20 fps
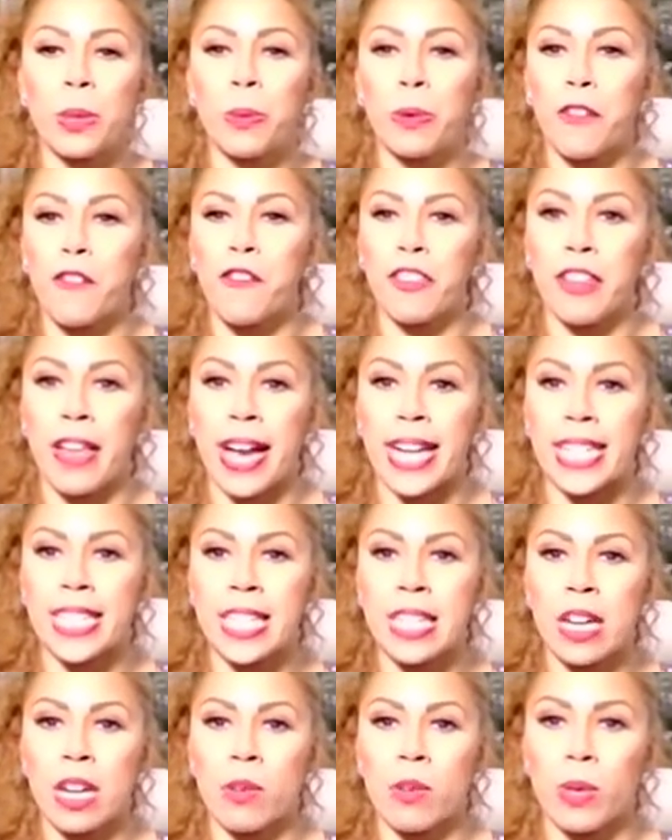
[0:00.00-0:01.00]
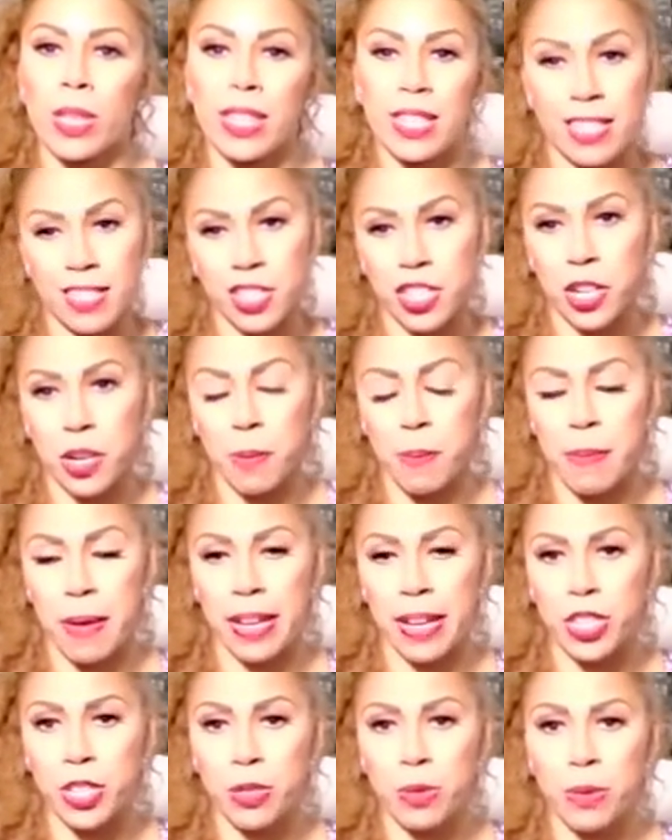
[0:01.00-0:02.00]
reflecting on what this year
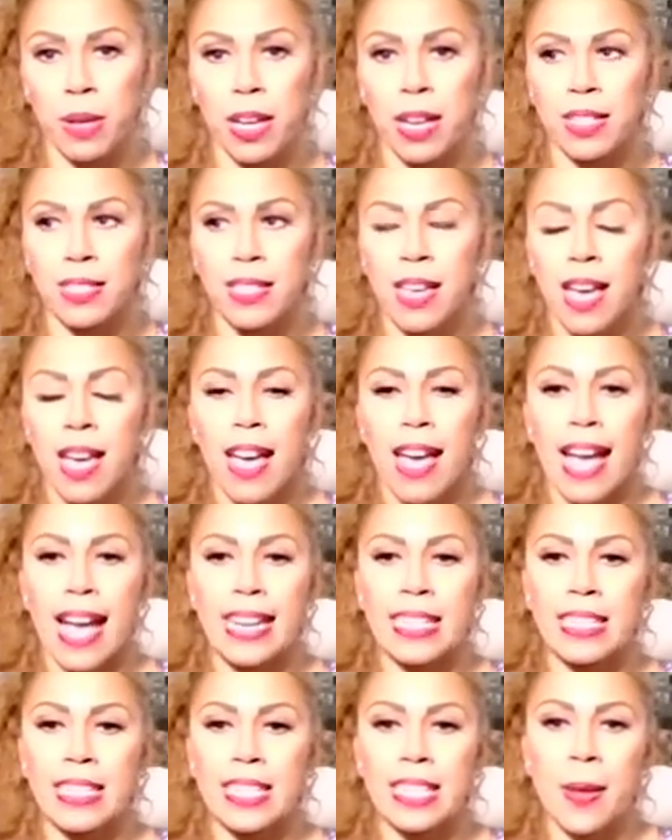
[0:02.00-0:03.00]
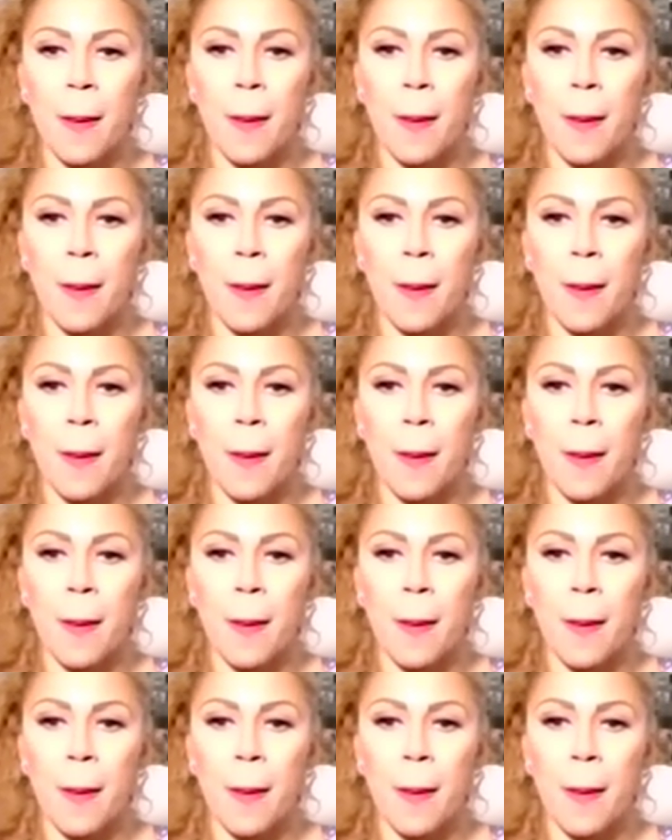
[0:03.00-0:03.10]
meant to us and just